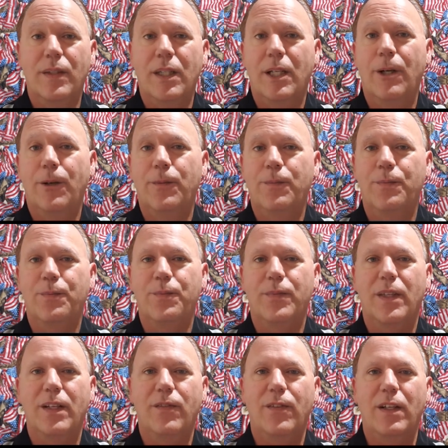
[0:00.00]

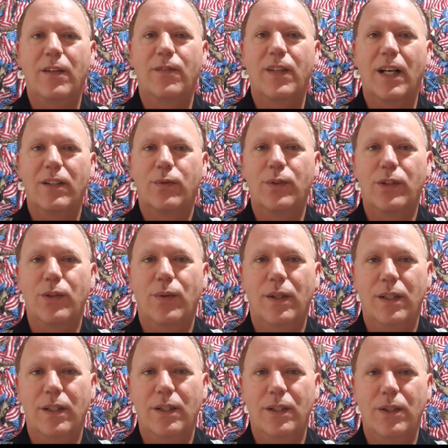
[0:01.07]
If that's what you
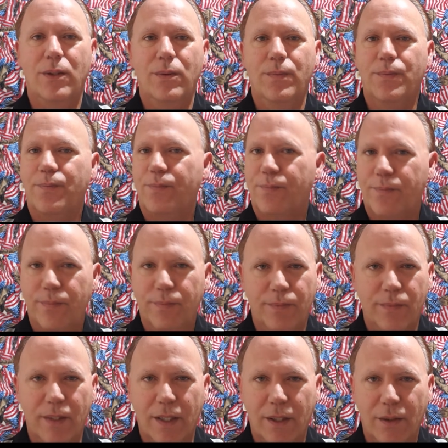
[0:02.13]
want to do,
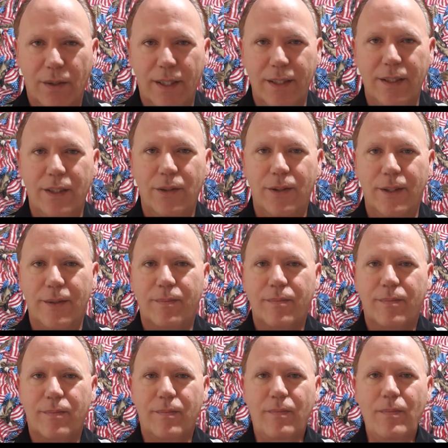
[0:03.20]
then go ahead and do it.
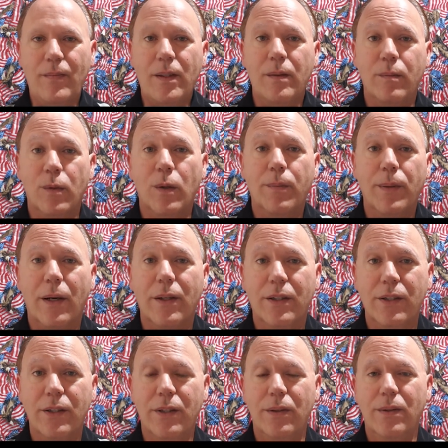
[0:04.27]
More power
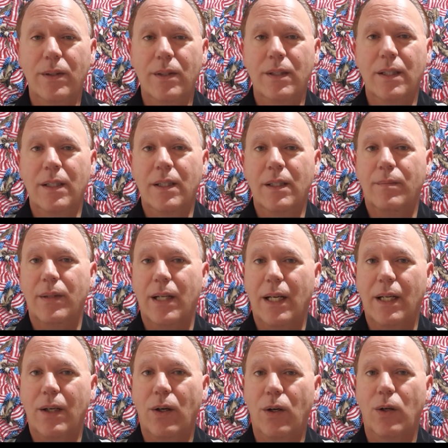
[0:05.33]
to you. But
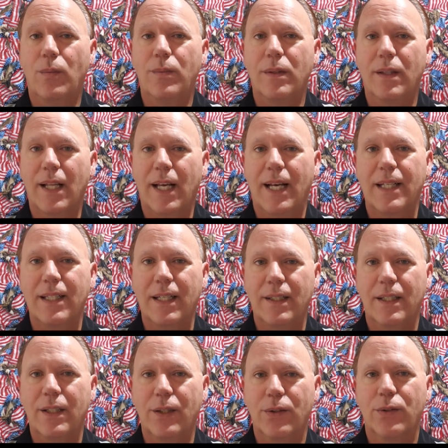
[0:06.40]
I hope that
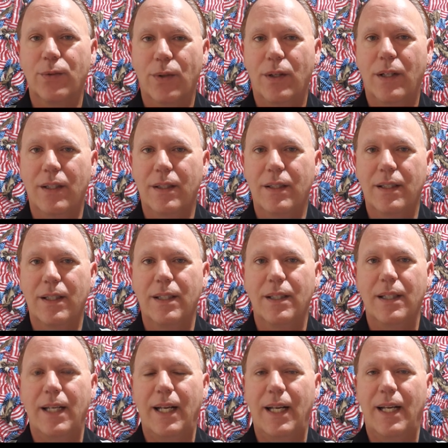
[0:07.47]
nothing goes wrong
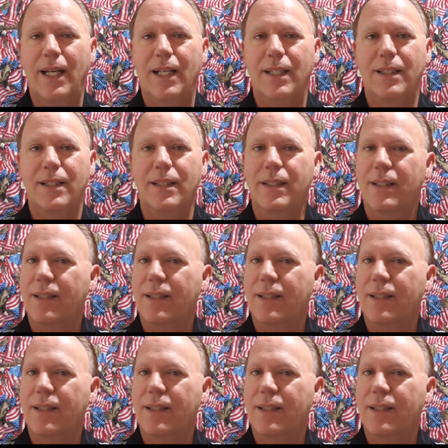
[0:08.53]
and